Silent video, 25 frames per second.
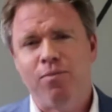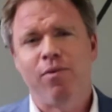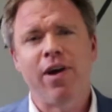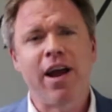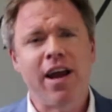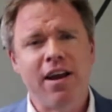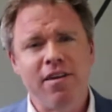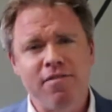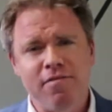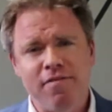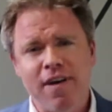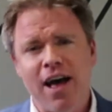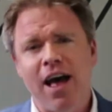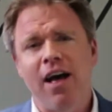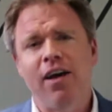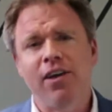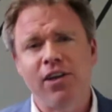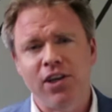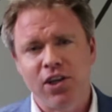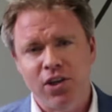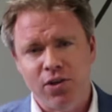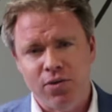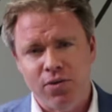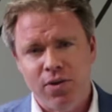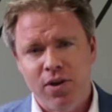rate
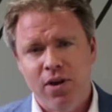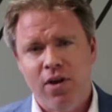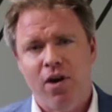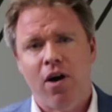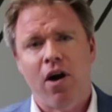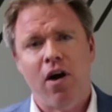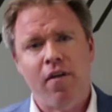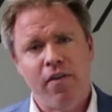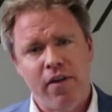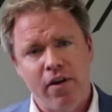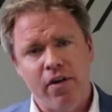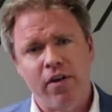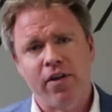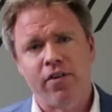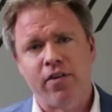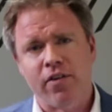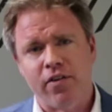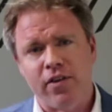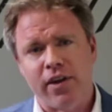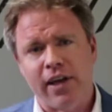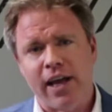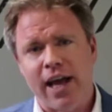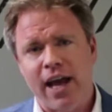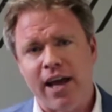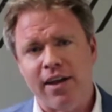value on their
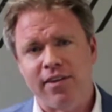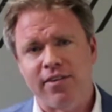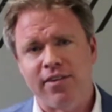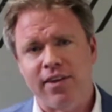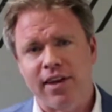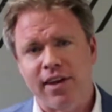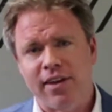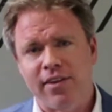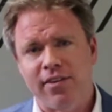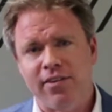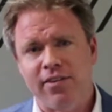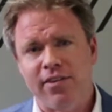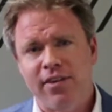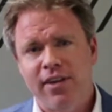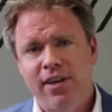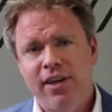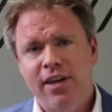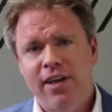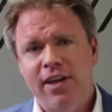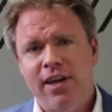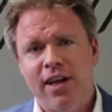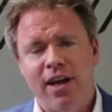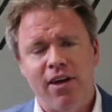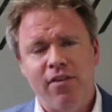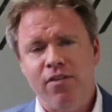existing assets.
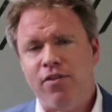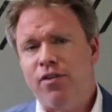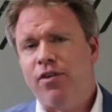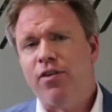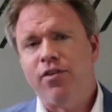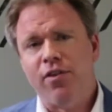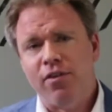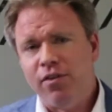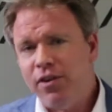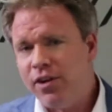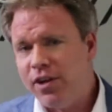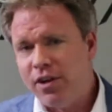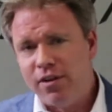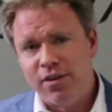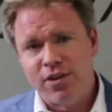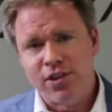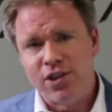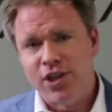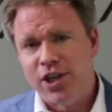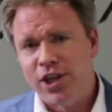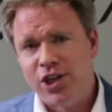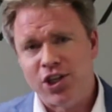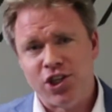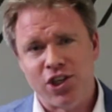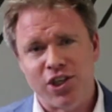There is no
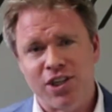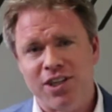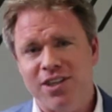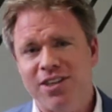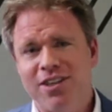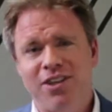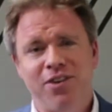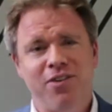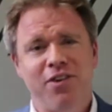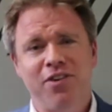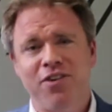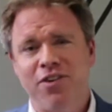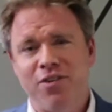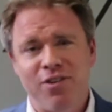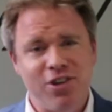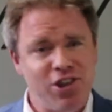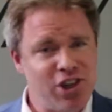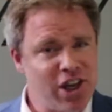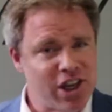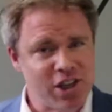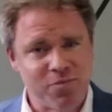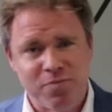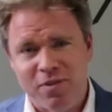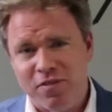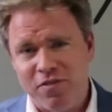negotiation. There is no
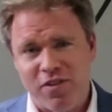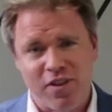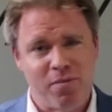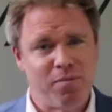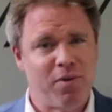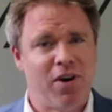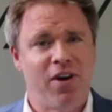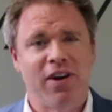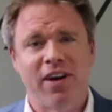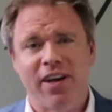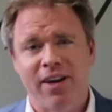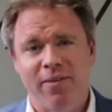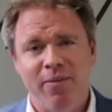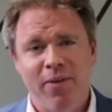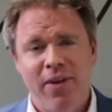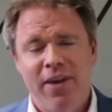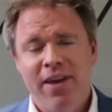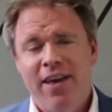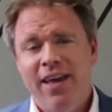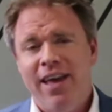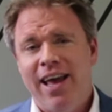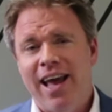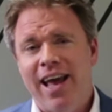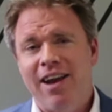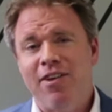adjustment for the market.
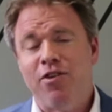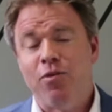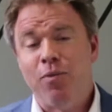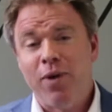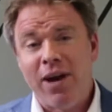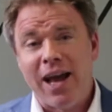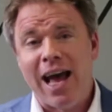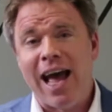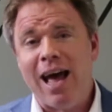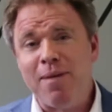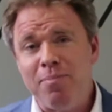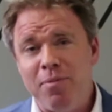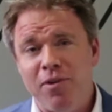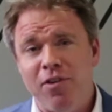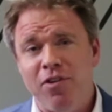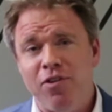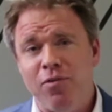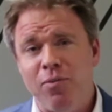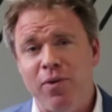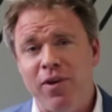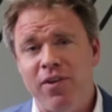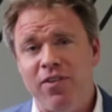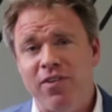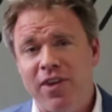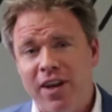And so what
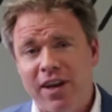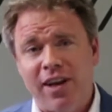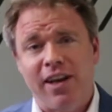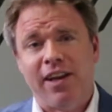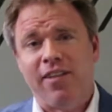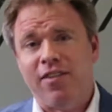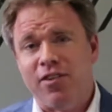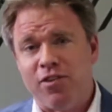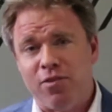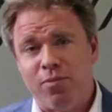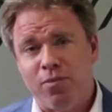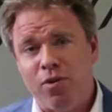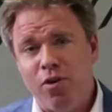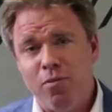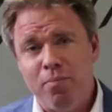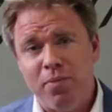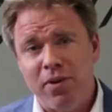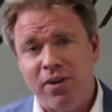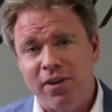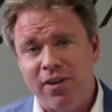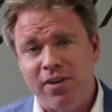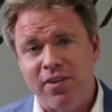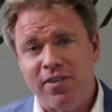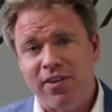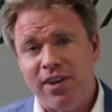happens when suddenly there's a road
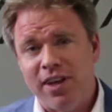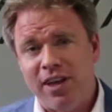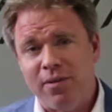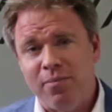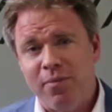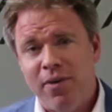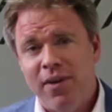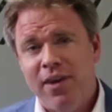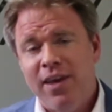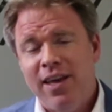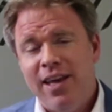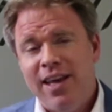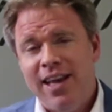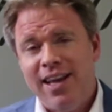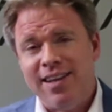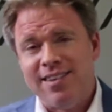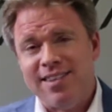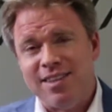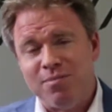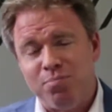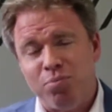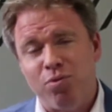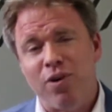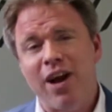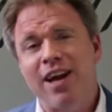building scheme is
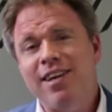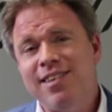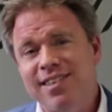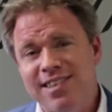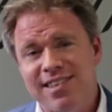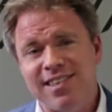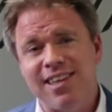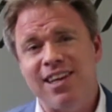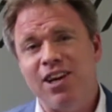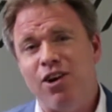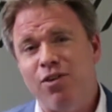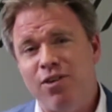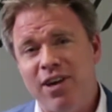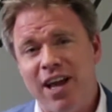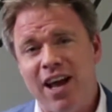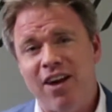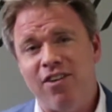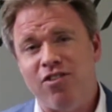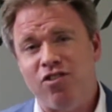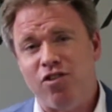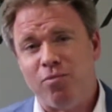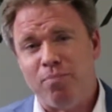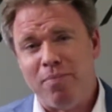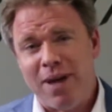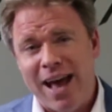the prices can go
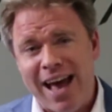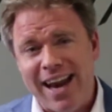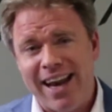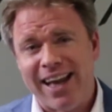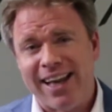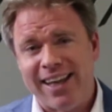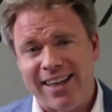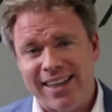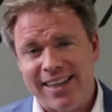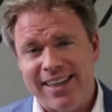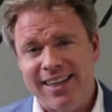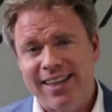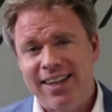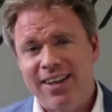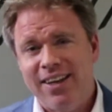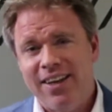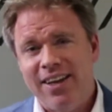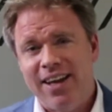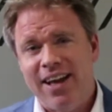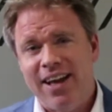down dramatically